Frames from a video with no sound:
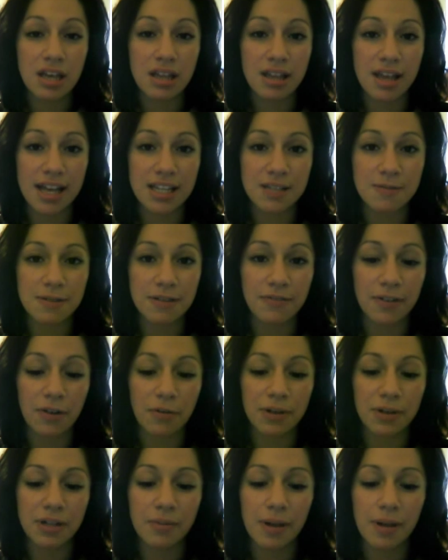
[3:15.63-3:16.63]
They asked me if I
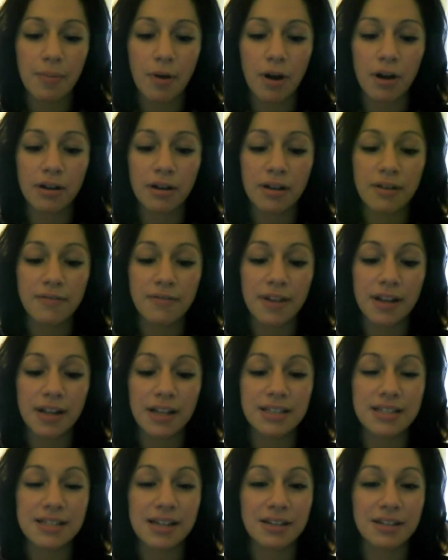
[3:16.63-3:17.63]
wanted to be a part of, and
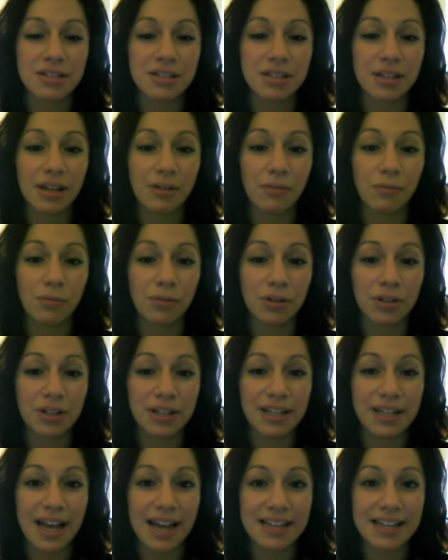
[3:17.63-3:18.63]
it's actually like
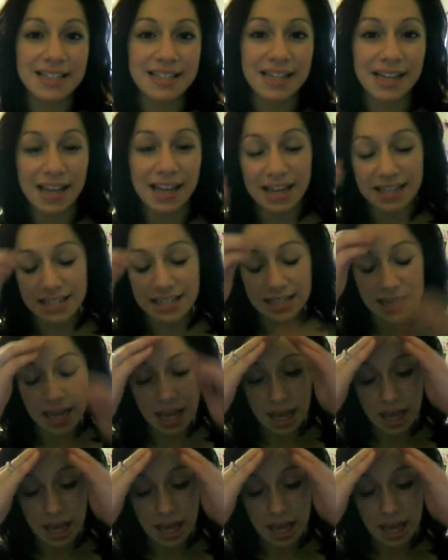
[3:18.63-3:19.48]
really nice, I guess.